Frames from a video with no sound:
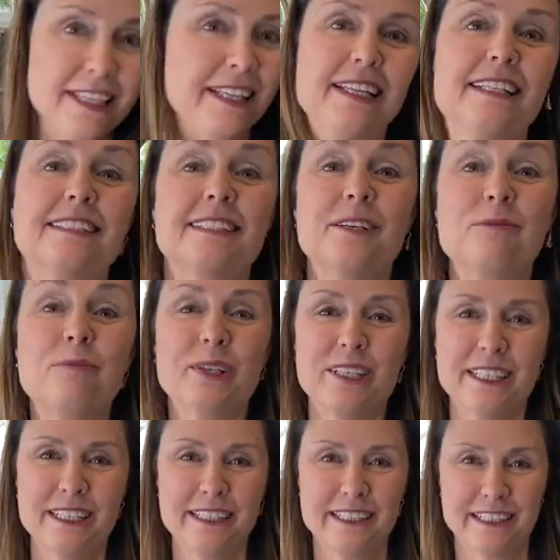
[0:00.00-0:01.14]
Let's go put it
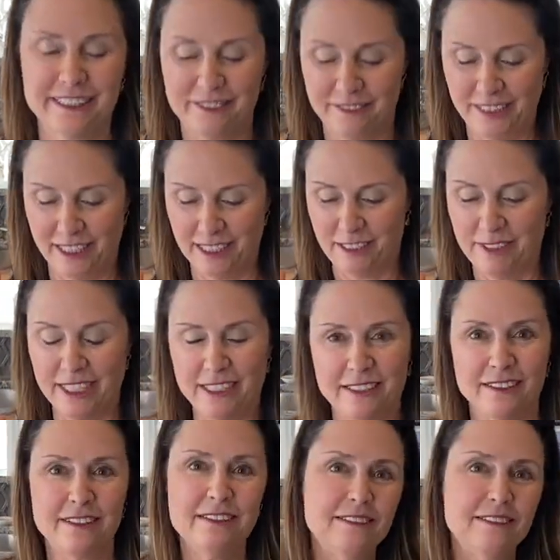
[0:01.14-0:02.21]
in the Louvelli maker.